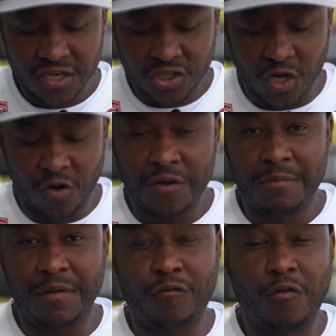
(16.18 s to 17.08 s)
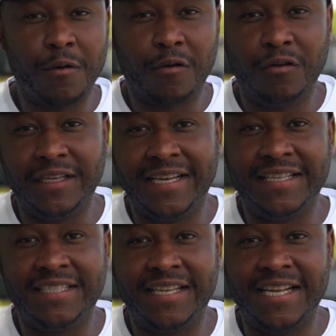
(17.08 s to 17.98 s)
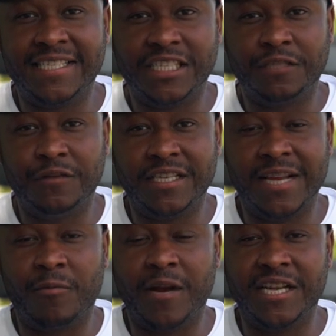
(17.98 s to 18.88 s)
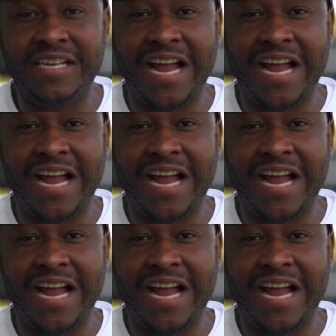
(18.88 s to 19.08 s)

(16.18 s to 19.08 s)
So before we were only getting to that 6 foot depth range,